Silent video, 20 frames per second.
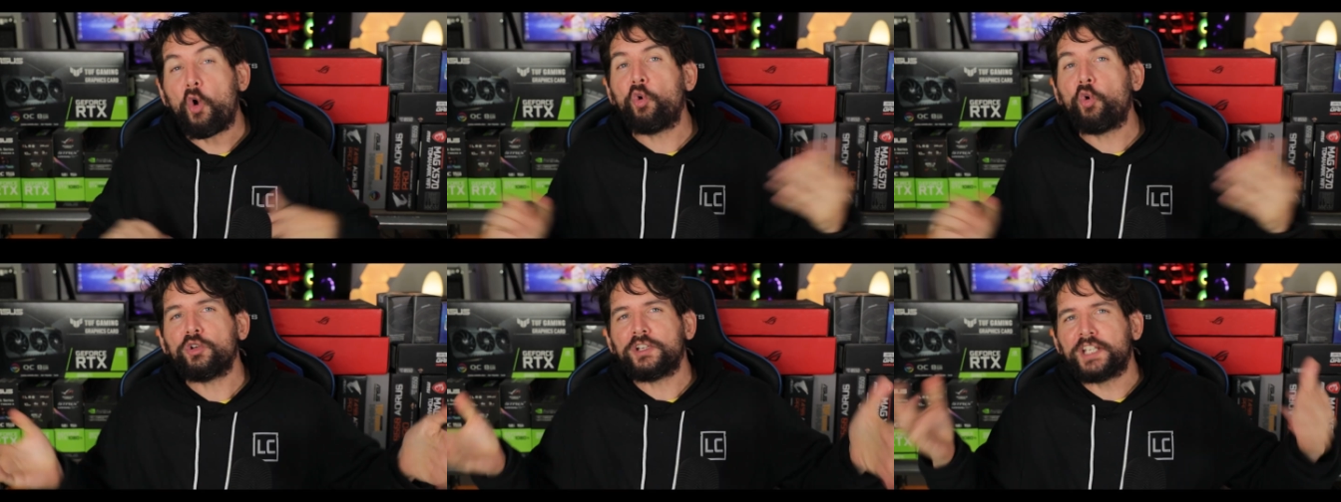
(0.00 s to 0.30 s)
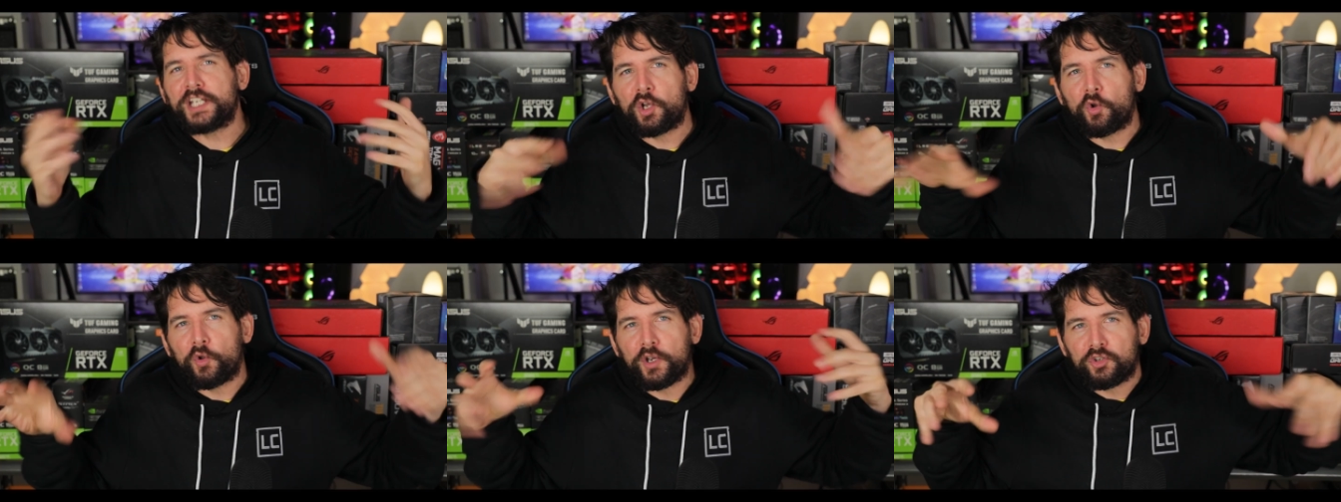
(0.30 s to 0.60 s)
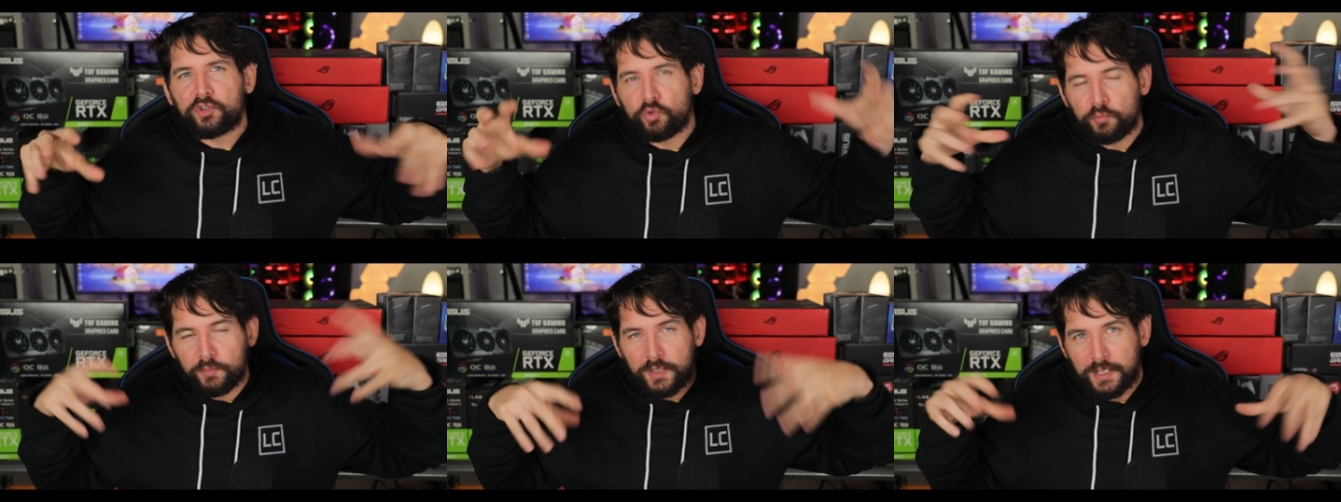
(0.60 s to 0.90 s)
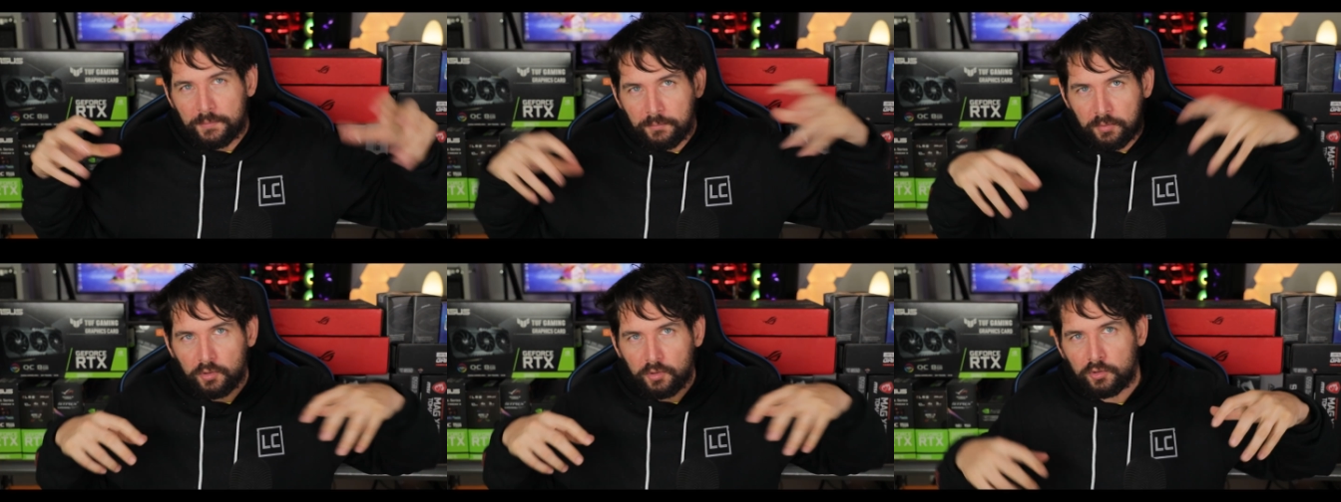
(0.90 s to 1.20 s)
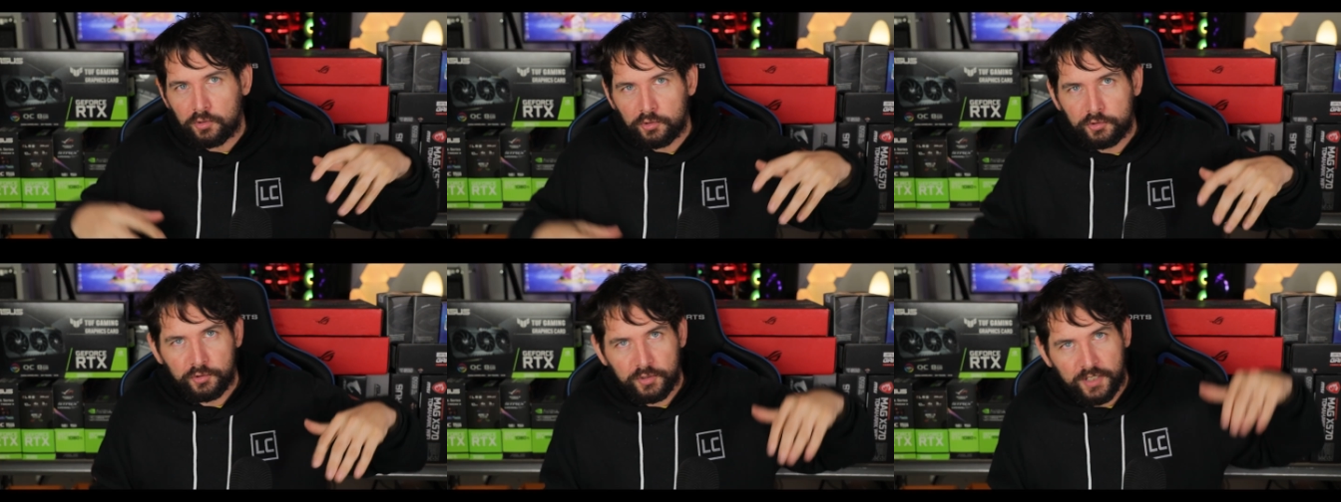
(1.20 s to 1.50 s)
only going to be
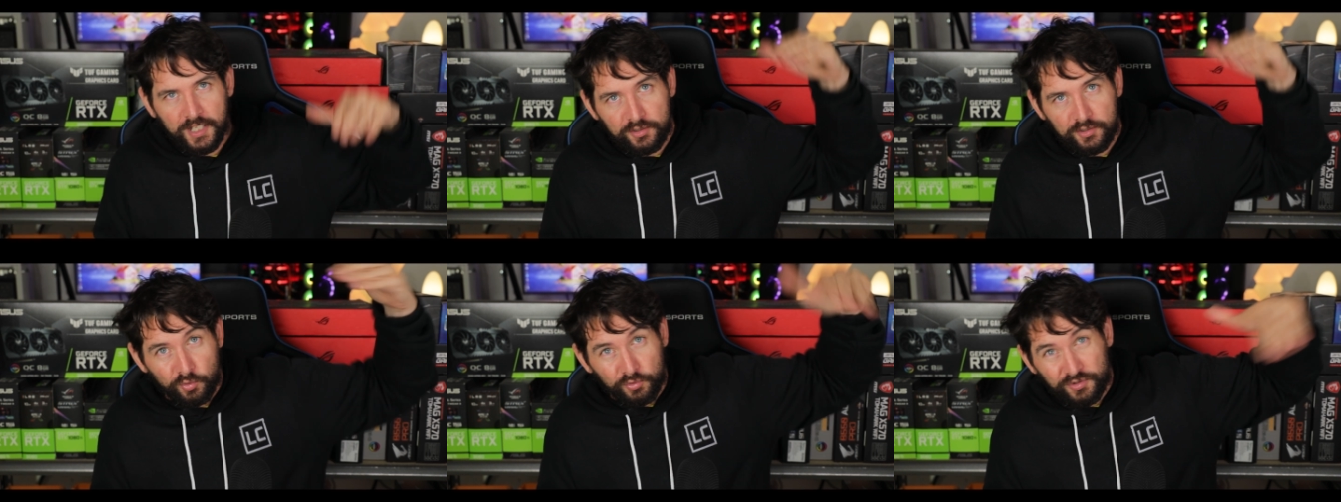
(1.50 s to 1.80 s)
able to get